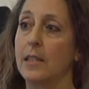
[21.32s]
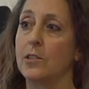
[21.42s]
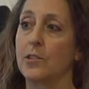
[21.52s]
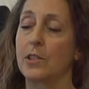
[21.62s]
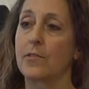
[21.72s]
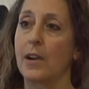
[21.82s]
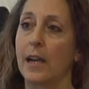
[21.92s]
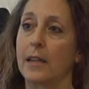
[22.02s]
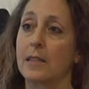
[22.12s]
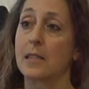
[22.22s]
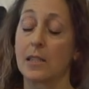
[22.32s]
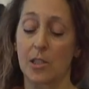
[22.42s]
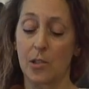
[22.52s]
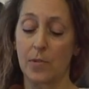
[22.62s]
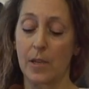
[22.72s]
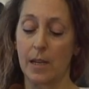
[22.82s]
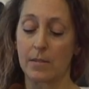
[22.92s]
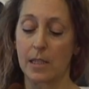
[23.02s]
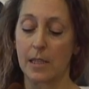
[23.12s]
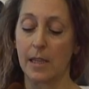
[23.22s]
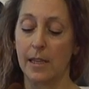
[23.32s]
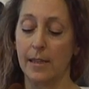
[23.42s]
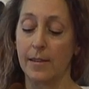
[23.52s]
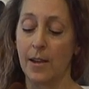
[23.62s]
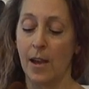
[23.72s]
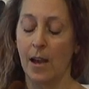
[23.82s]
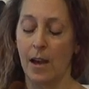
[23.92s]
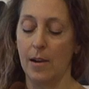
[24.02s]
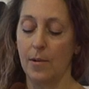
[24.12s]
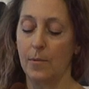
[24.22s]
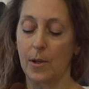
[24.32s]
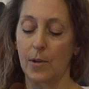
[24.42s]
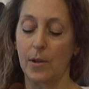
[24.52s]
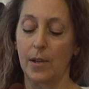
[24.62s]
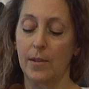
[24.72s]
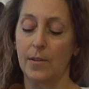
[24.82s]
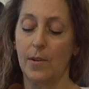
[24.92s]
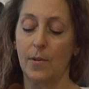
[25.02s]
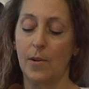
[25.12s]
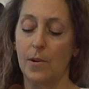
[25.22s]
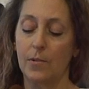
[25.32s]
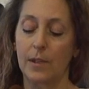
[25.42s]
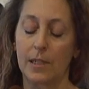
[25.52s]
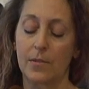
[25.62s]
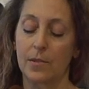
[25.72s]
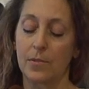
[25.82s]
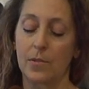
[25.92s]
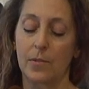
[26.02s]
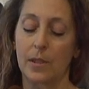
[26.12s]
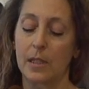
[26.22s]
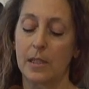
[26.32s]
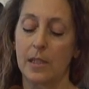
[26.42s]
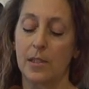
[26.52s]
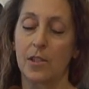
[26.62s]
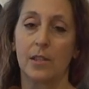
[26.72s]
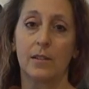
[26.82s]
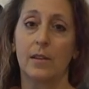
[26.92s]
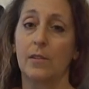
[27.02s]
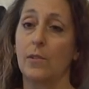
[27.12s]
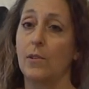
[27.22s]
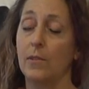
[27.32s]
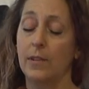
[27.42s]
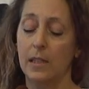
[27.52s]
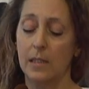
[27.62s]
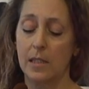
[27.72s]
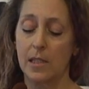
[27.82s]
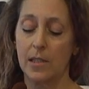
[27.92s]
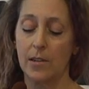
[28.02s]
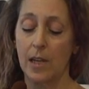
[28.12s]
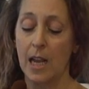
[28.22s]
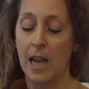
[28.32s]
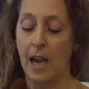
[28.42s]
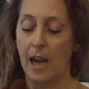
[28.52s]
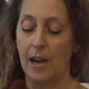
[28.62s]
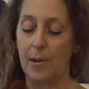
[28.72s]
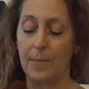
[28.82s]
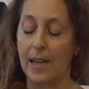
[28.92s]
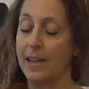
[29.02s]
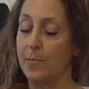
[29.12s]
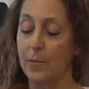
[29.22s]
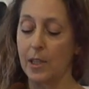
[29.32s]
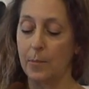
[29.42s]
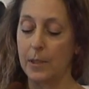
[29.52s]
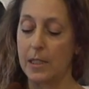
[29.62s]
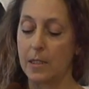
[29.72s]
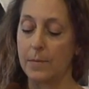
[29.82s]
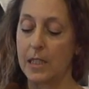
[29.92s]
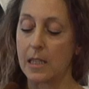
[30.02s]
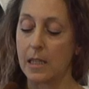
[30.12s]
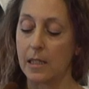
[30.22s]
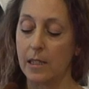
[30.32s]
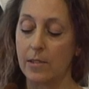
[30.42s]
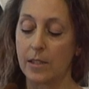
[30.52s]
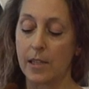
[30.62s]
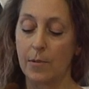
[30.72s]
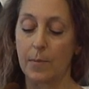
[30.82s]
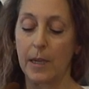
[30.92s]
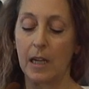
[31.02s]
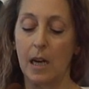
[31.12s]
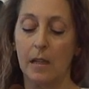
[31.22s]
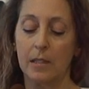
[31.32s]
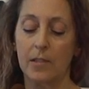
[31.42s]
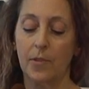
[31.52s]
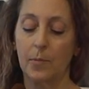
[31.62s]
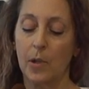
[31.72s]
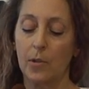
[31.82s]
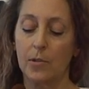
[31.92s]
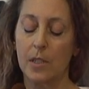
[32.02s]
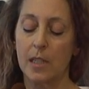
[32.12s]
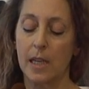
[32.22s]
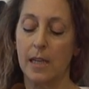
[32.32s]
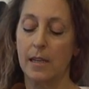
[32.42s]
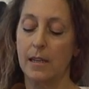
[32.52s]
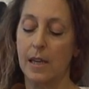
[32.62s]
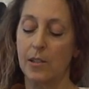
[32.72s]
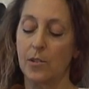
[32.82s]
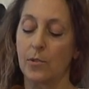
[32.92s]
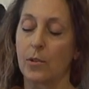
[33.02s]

dangerous fracking since 2008. We're an all grassroots organization and all volunteer. And I'm really pleased to be standing here today with my colleagues from local, state, and national